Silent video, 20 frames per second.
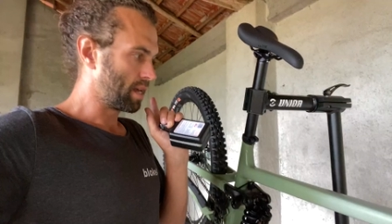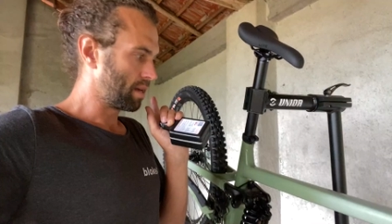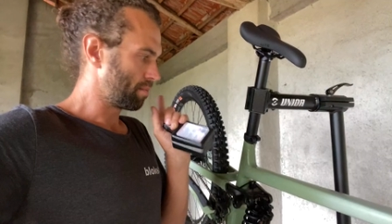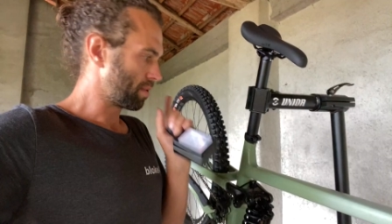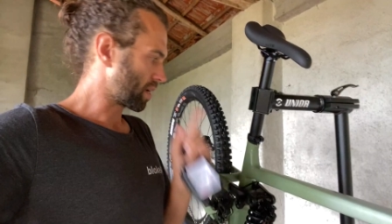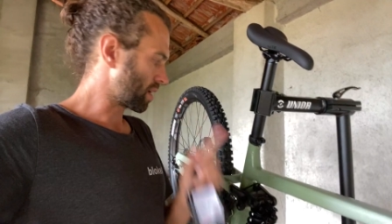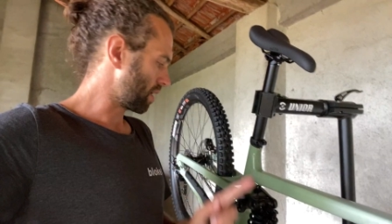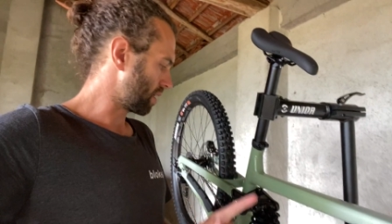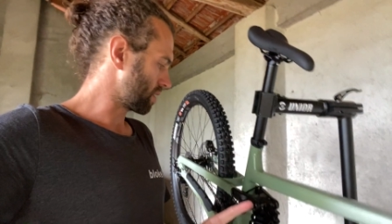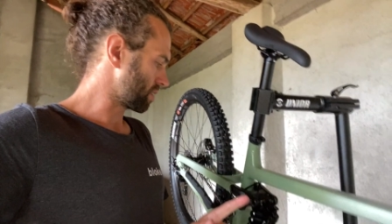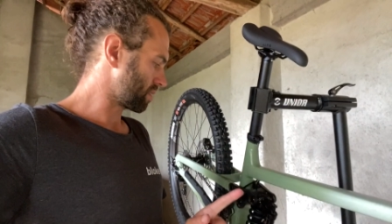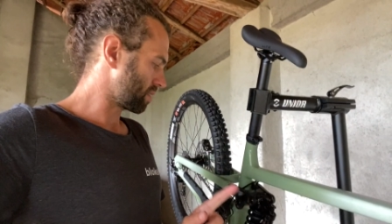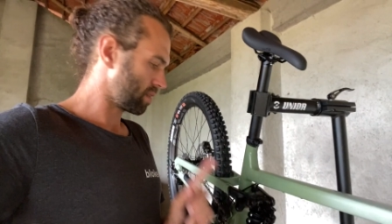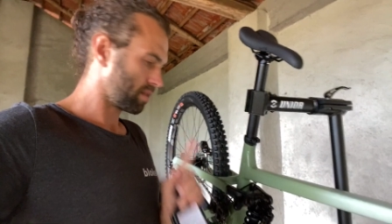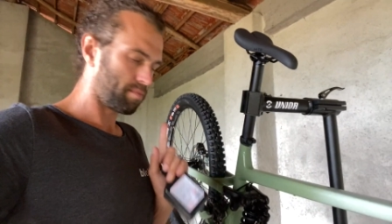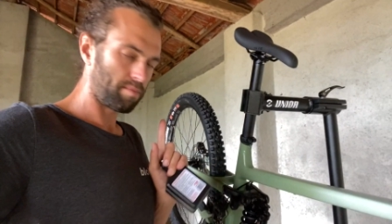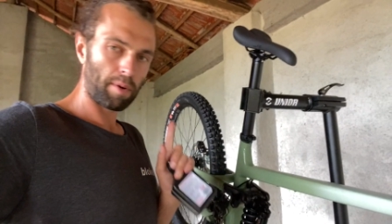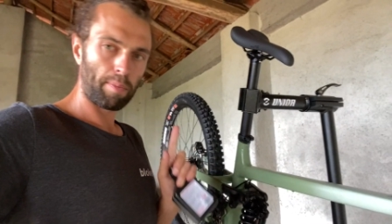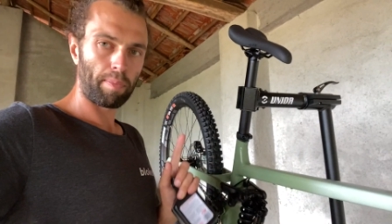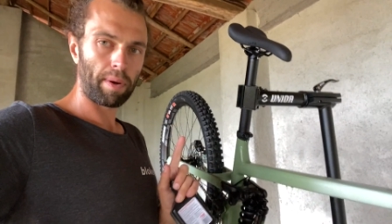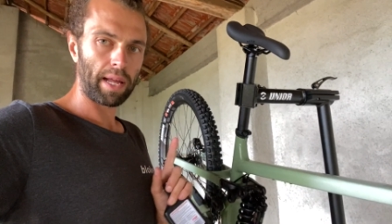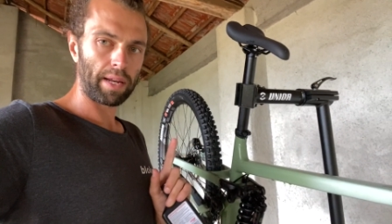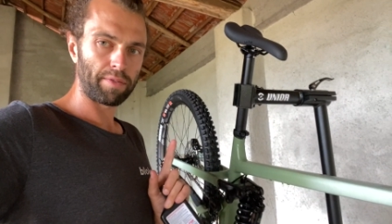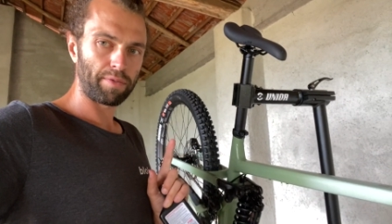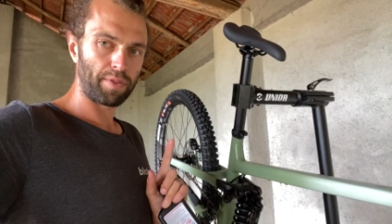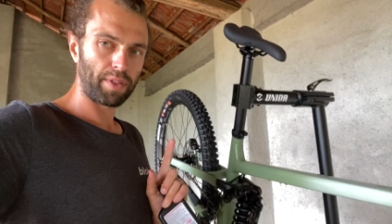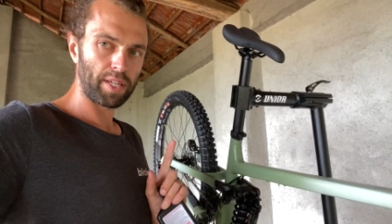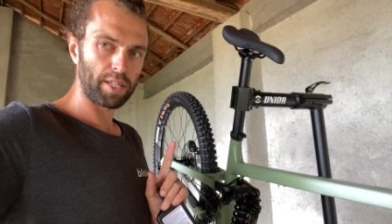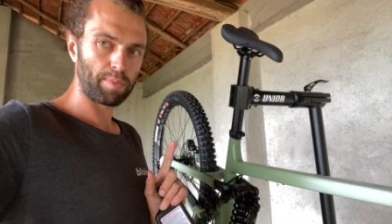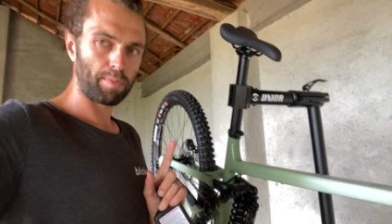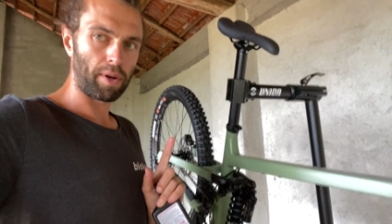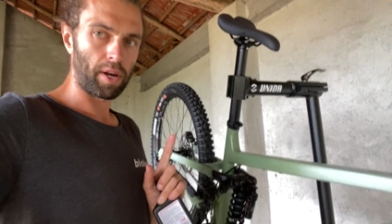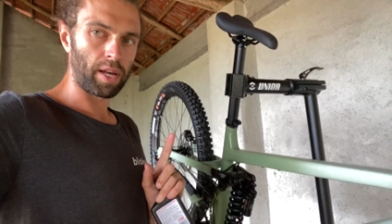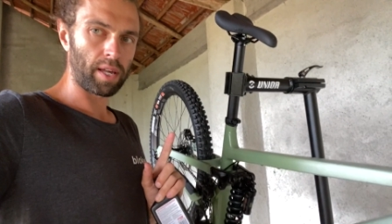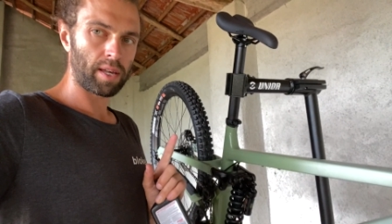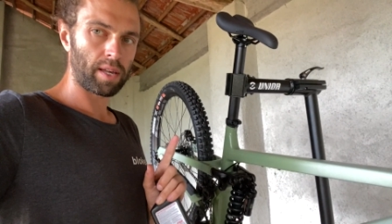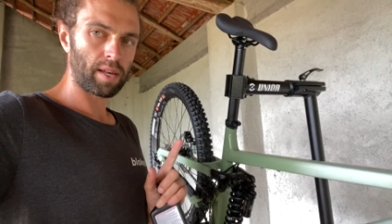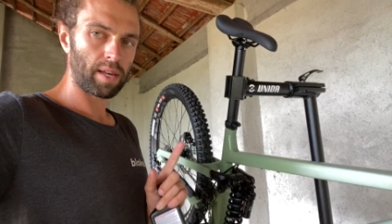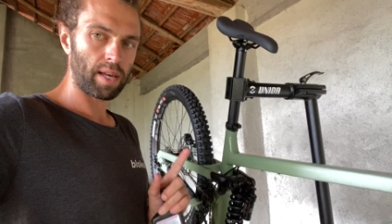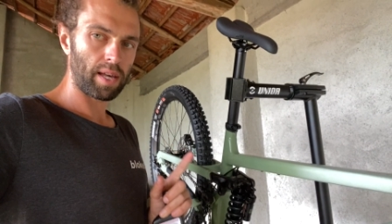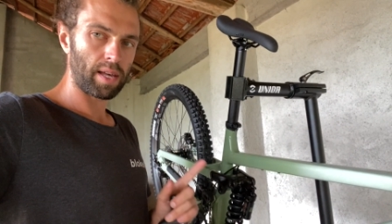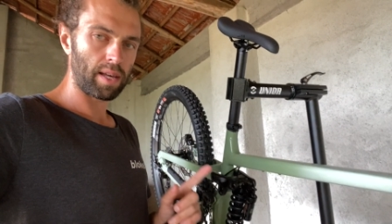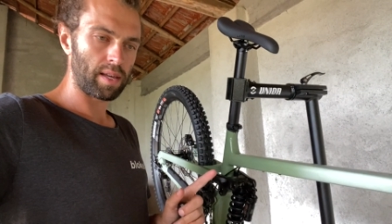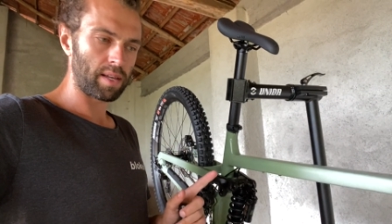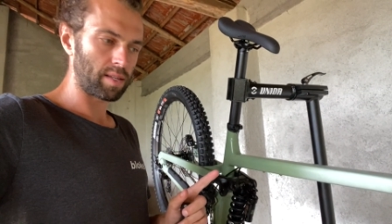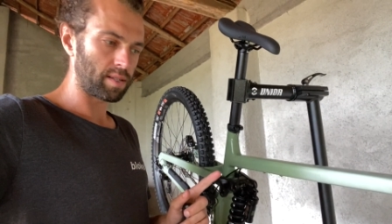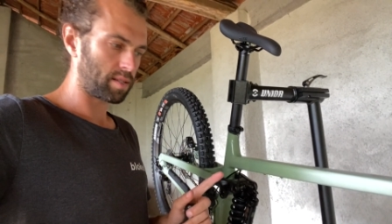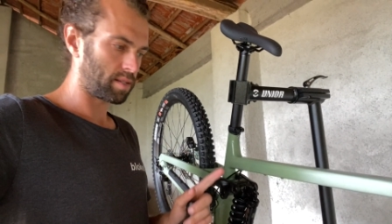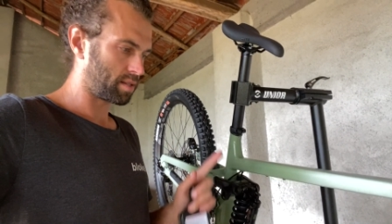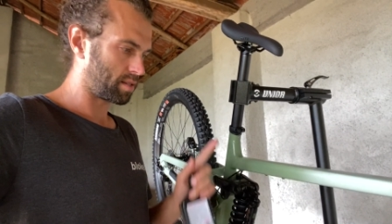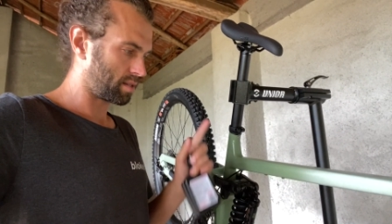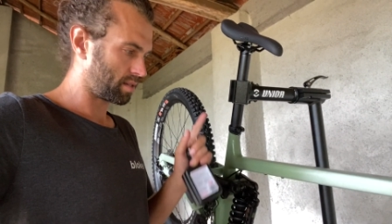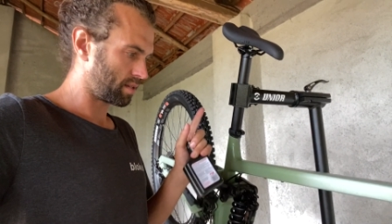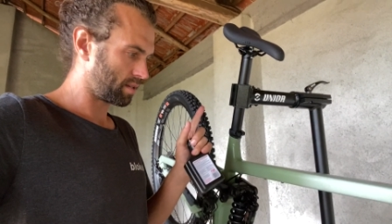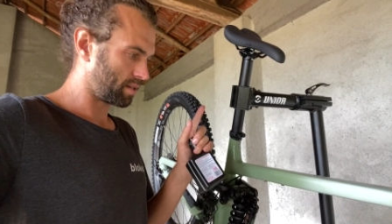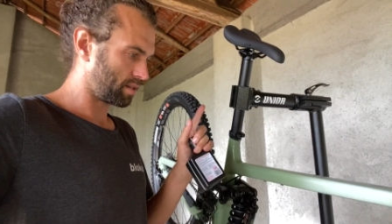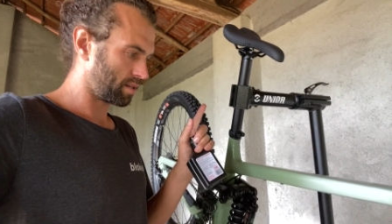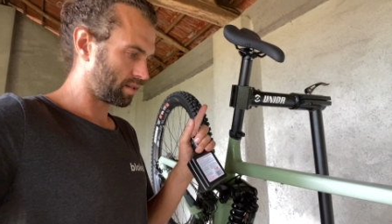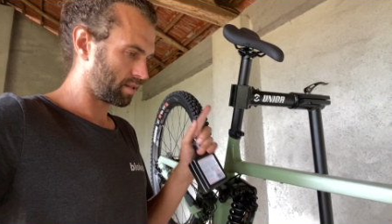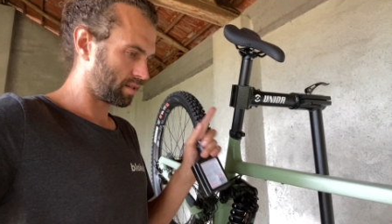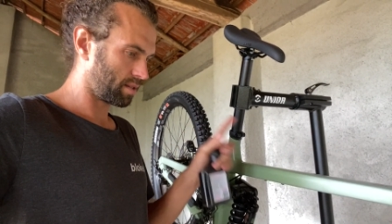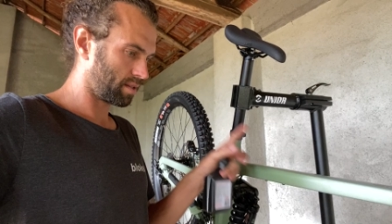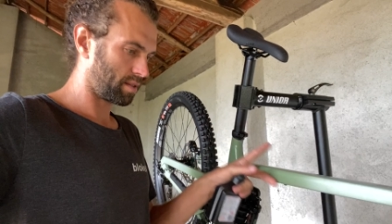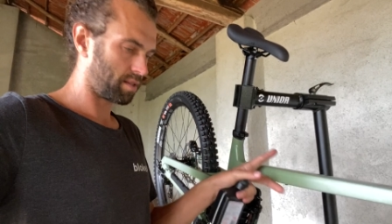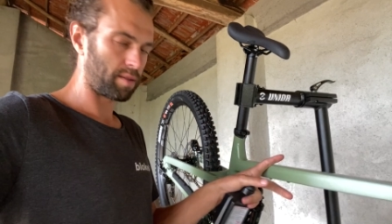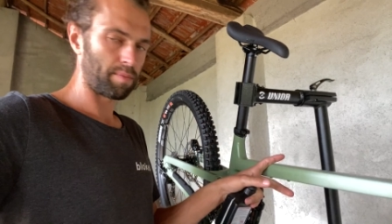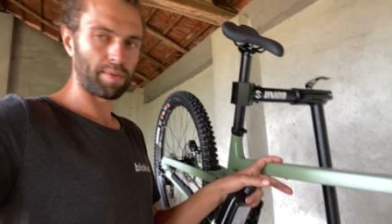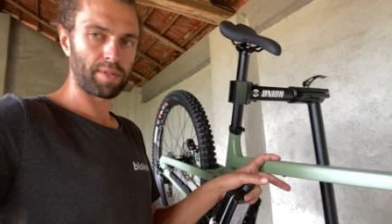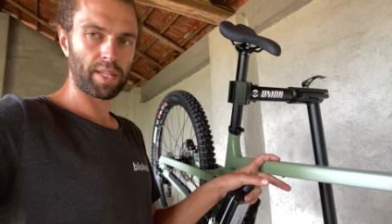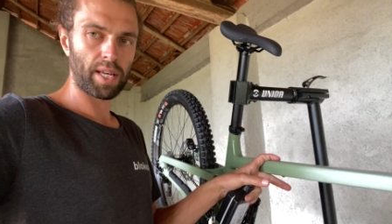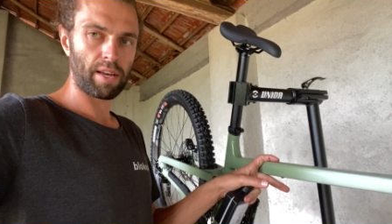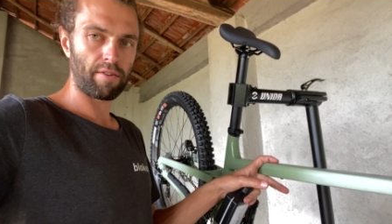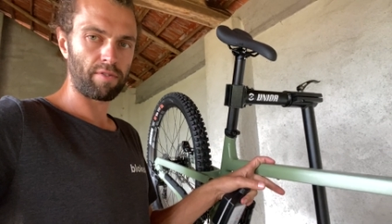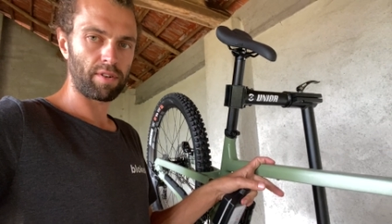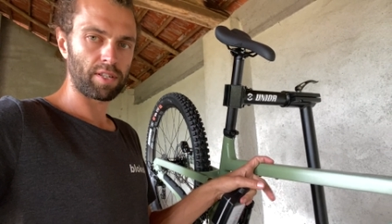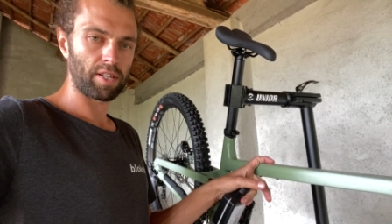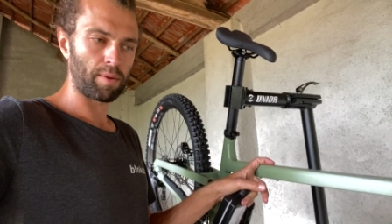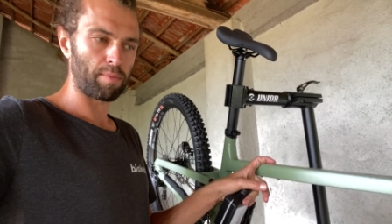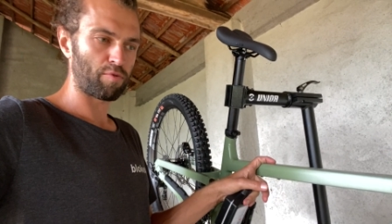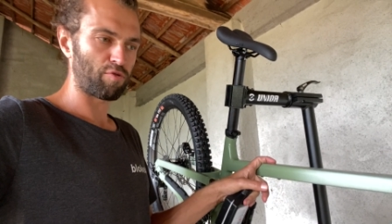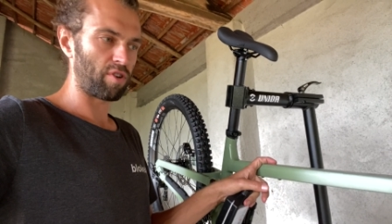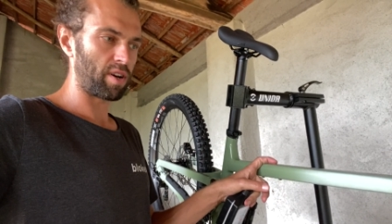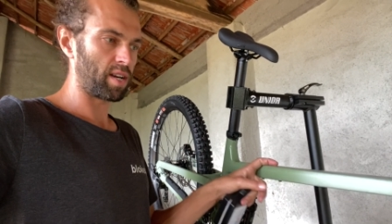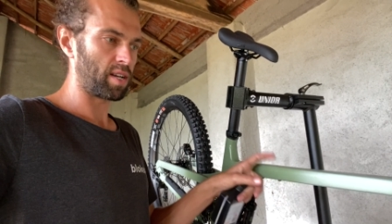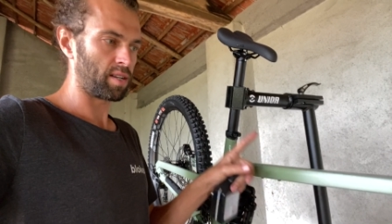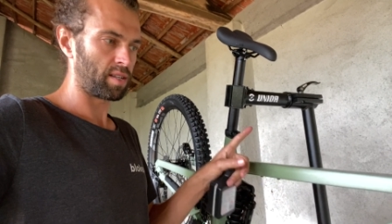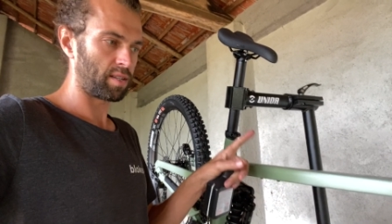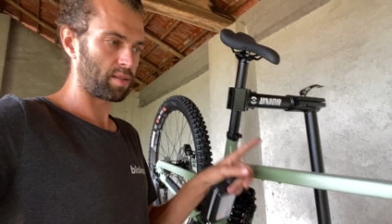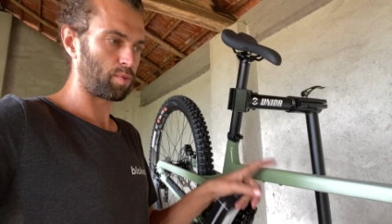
Because my plan for this bike is some serious upgrades.